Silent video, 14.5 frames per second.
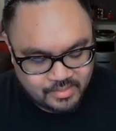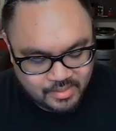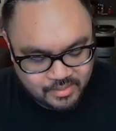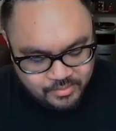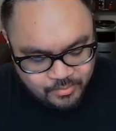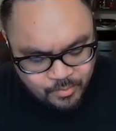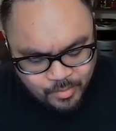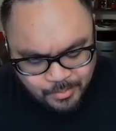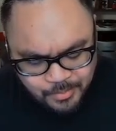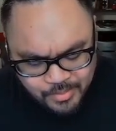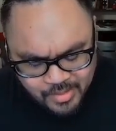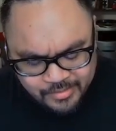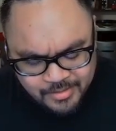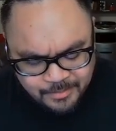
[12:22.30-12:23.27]
We'll
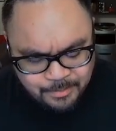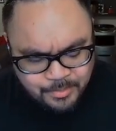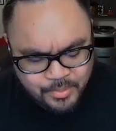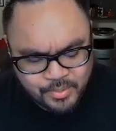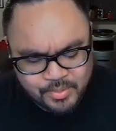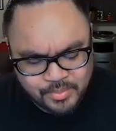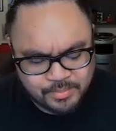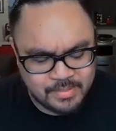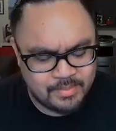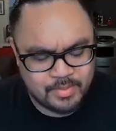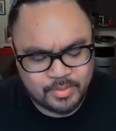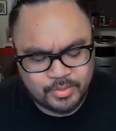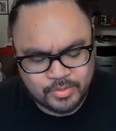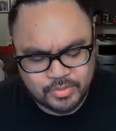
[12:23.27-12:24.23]
probably pull
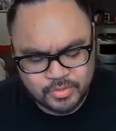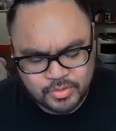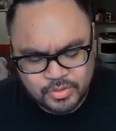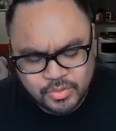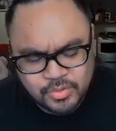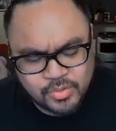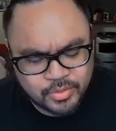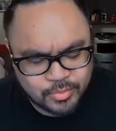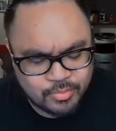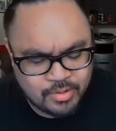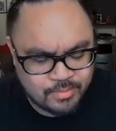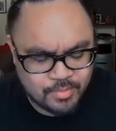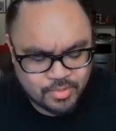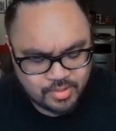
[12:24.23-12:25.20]
maybe 2 or
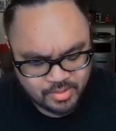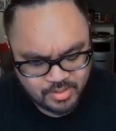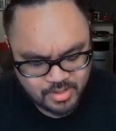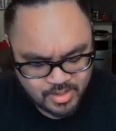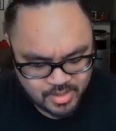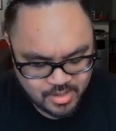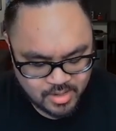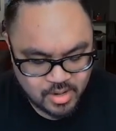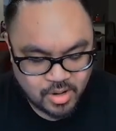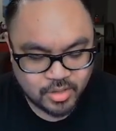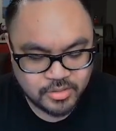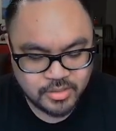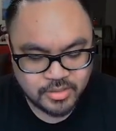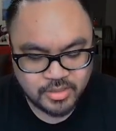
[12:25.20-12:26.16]
3 more
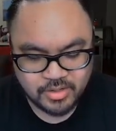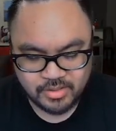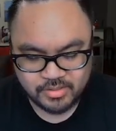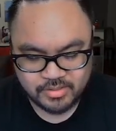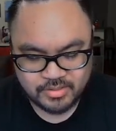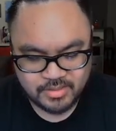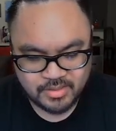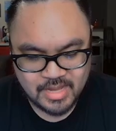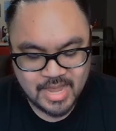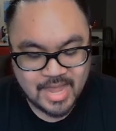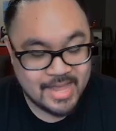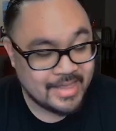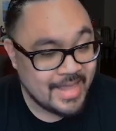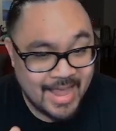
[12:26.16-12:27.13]
alternate arts.
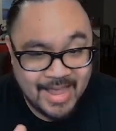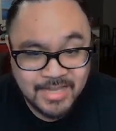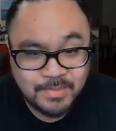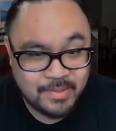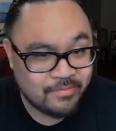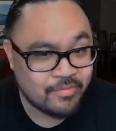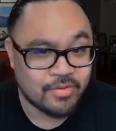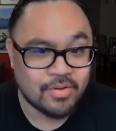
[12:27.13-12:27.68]
And that has been for